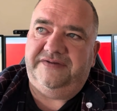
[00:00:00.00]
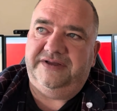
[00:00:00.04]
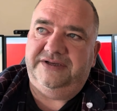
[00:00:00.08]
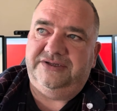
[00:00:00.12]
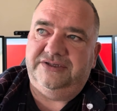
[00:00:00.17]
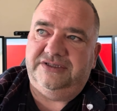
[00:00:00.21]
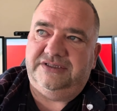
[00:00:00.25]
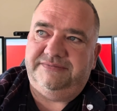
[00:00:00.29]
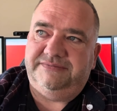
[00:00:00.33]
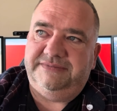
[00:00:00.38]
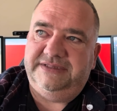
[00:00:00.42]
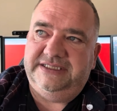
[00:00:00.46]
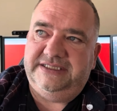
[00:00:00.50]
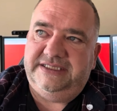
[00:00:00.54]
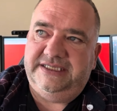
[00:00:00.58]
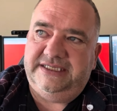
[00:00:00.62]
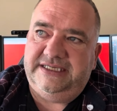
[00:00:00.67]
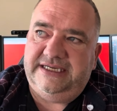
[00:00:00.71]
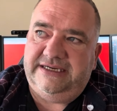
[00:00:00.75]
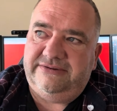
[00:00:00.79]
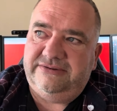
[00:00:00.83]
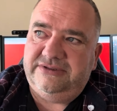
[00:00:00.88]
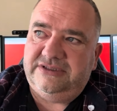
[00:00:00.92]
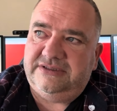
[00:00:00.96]
they just made the
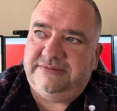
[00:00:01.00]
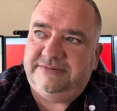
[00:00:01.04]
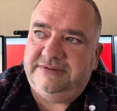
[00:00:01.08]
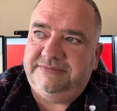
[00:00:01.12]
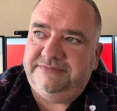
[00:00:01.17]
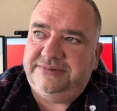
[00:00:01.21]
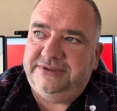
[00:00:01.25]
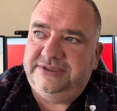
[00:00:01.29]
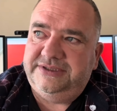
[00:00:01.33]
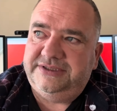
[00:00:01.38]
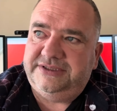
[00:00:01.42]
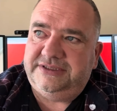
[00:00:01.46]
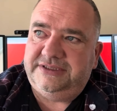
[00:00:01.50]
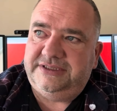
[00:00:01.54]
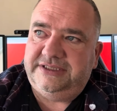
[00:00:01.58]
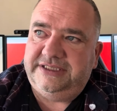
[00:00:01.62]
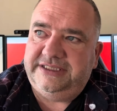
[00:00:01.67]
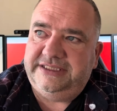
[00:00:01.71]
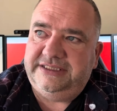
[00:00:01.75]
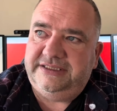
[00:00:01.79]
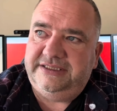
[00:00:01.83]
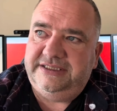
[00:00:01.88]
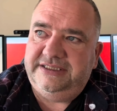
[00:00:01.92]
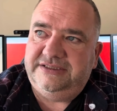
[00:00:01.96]
announcement
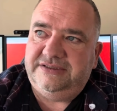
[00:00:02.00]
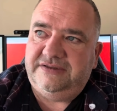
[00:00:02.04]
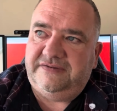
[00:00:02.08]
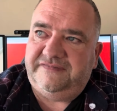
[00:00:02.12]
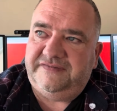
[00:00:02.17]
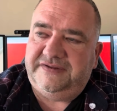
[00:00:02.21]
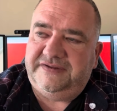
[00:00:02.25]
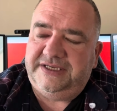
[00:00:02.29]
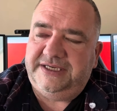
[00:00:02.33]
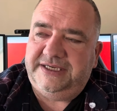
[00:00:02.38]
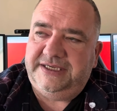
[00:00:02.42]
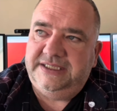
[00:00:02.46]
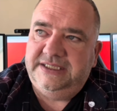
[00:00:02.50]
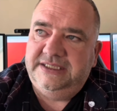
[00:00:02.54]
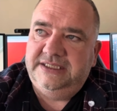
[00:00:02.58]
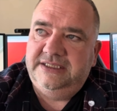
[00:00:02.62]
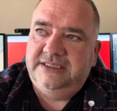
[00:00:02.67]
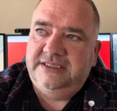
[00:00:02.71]
personally that he's off there.